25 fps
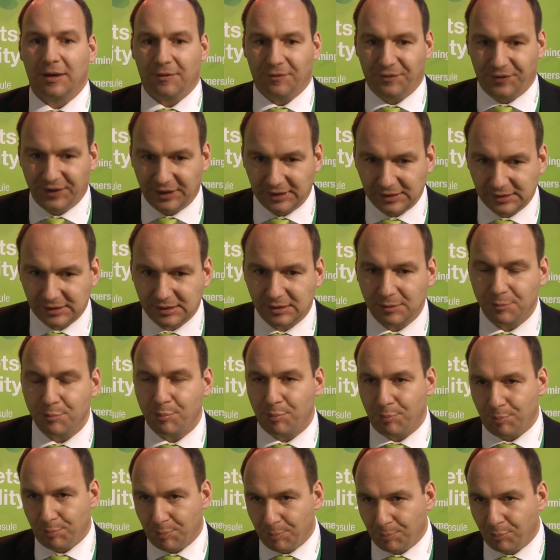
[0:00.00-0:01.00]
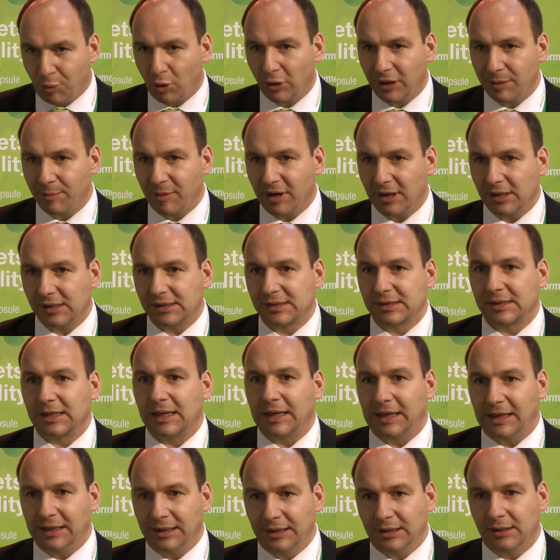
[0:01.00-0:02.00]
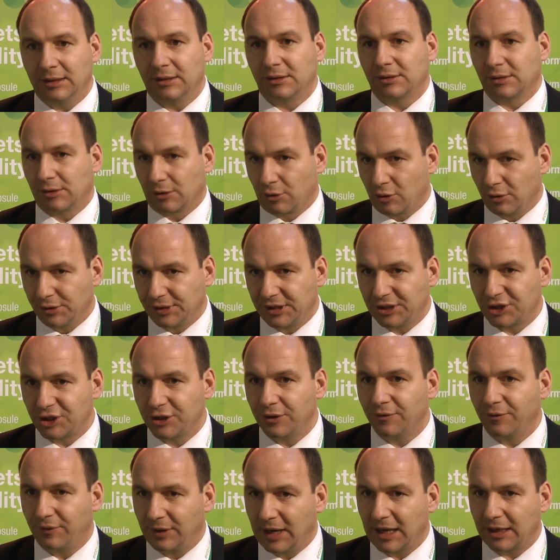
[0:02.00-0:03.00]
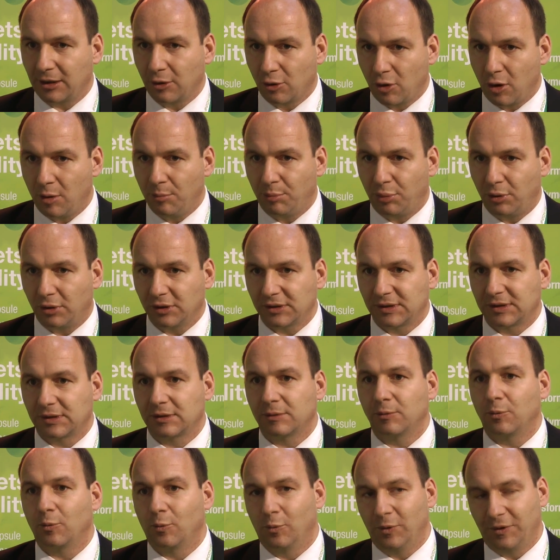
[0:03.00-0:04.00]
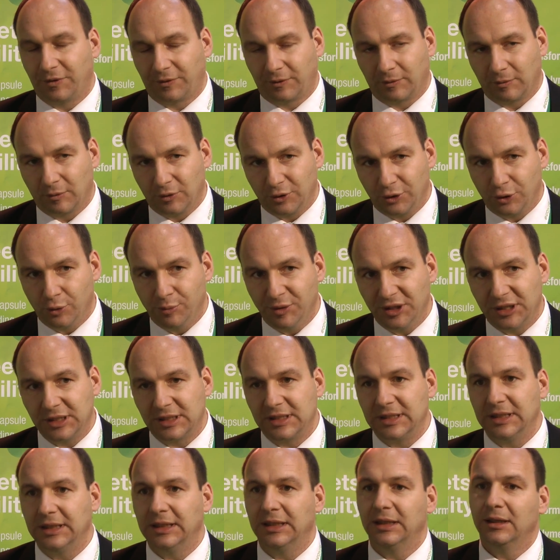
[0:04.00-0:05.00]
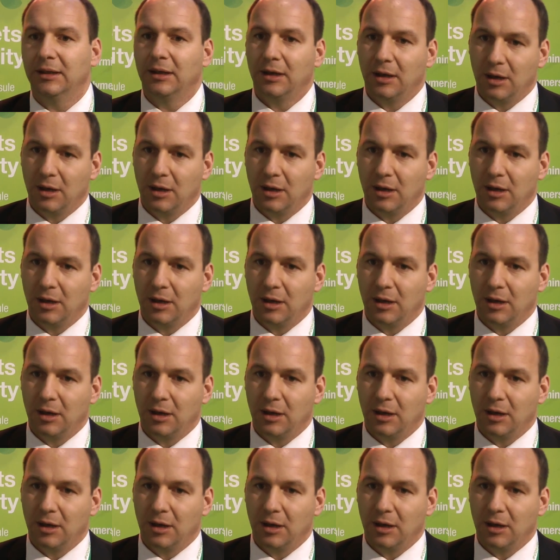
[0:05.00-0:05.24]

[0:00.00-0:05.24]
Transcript: these polymers in a condition like a compost with humidity,